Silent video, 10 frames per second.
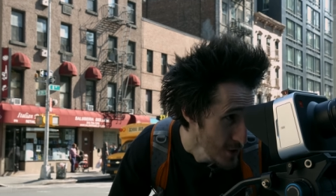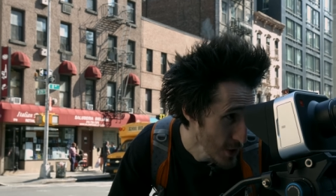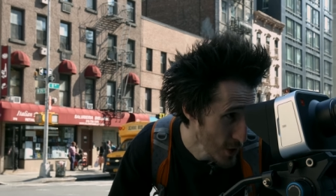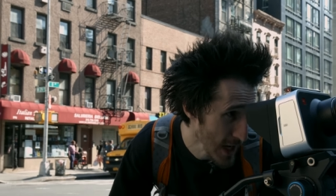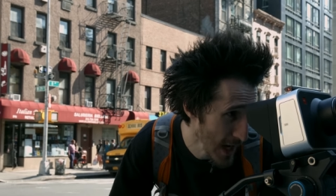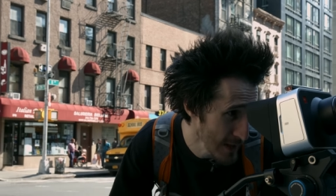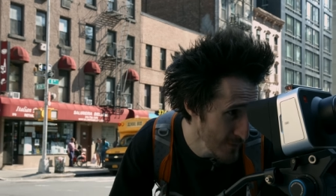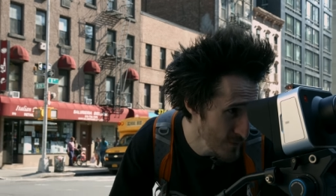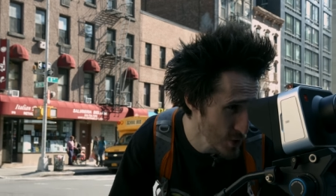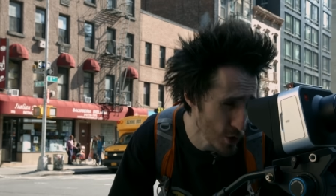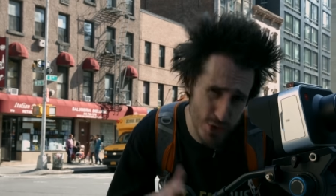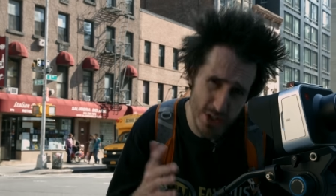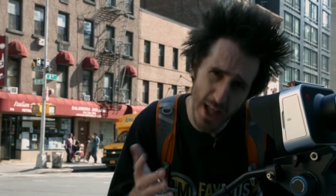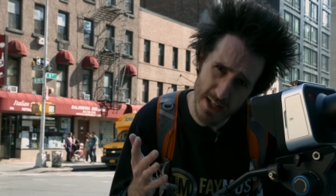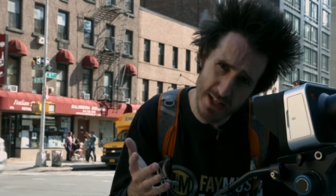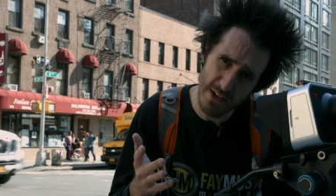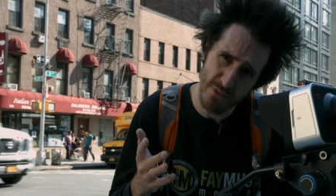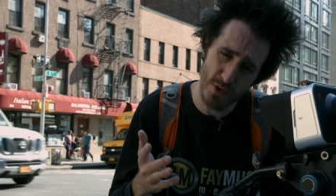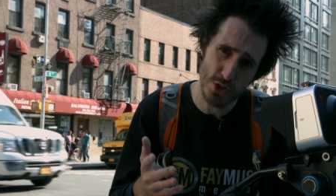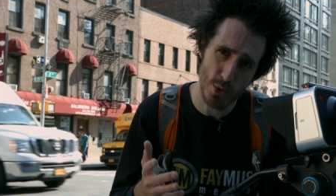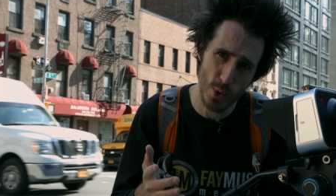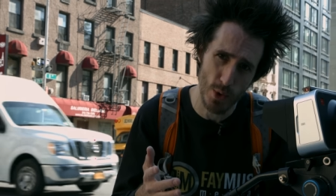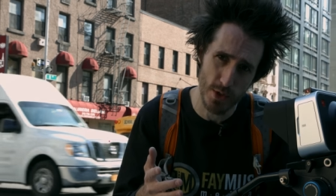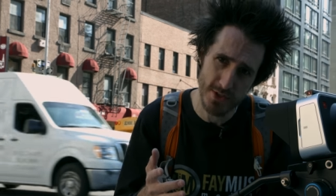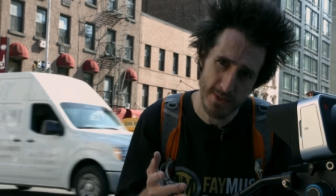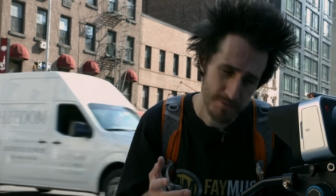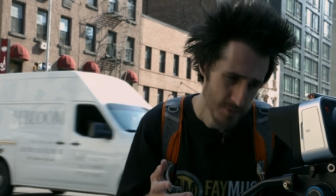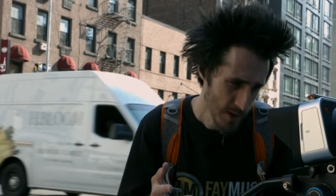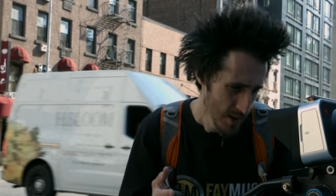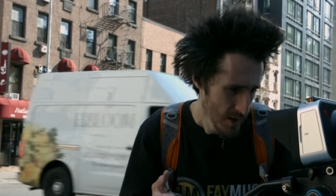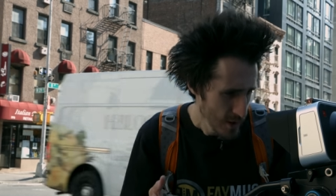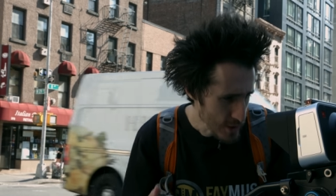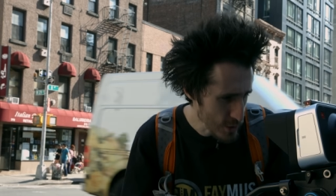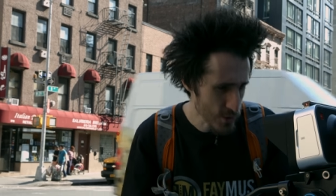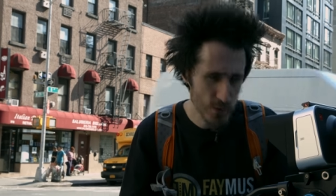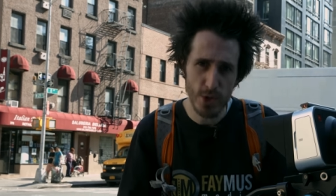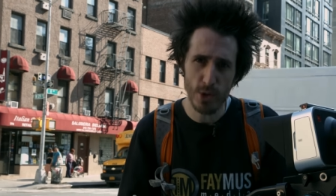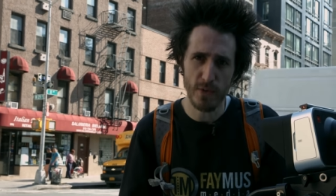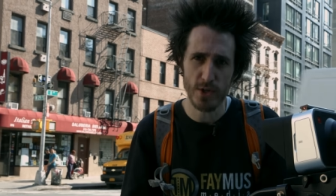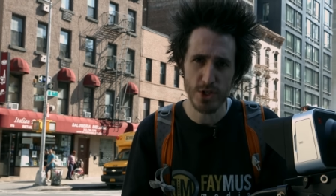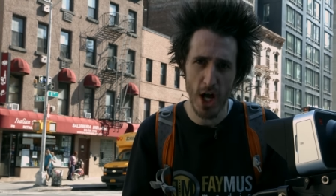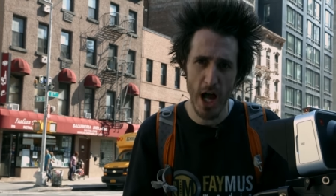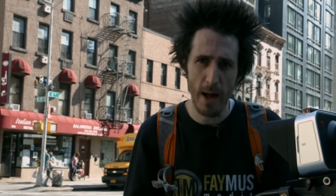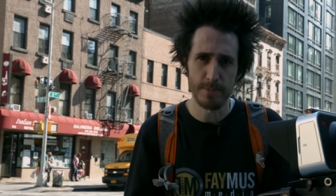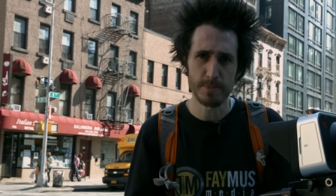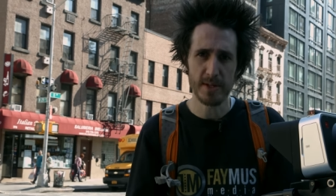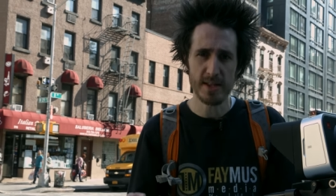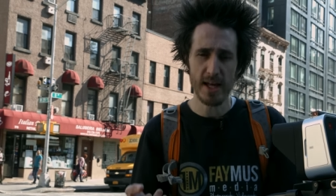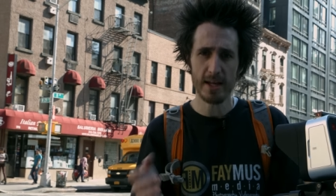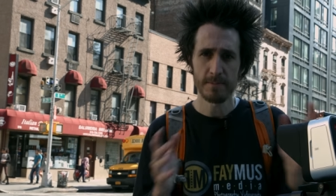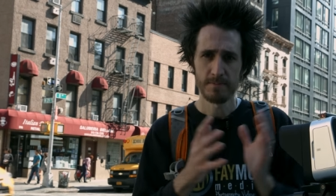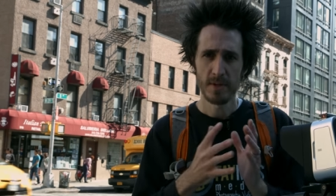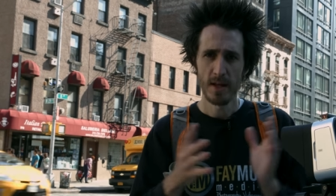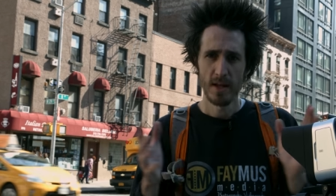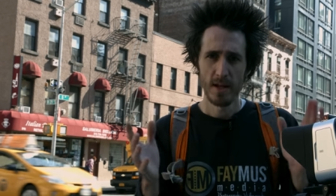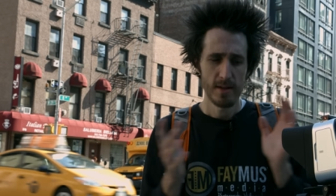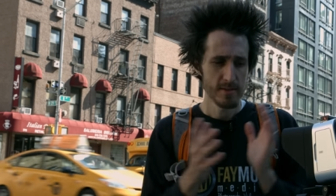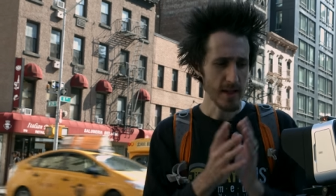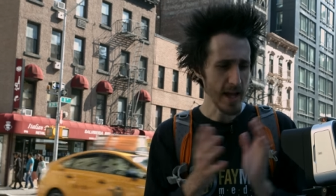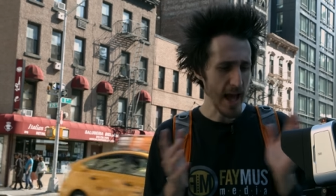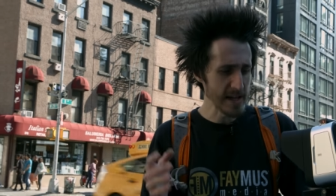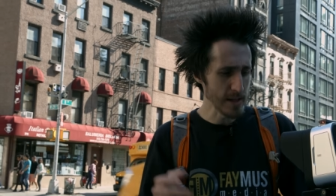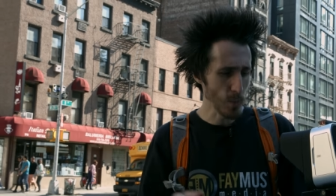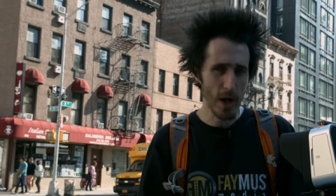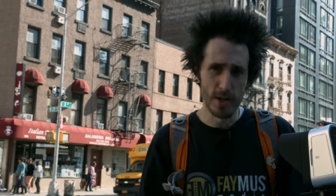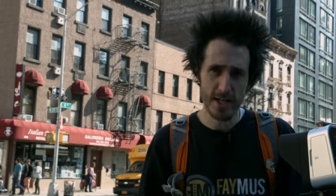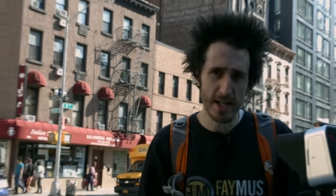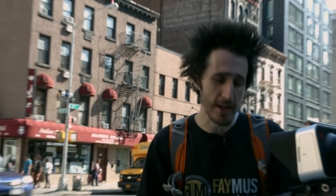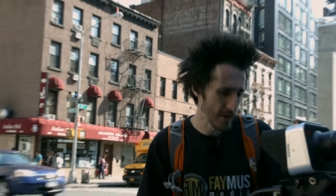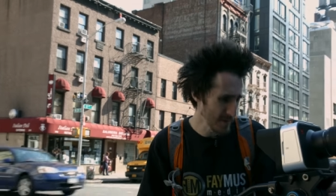They're kind of 2 slightly different tools used for 2 different jobs, but they edit well together.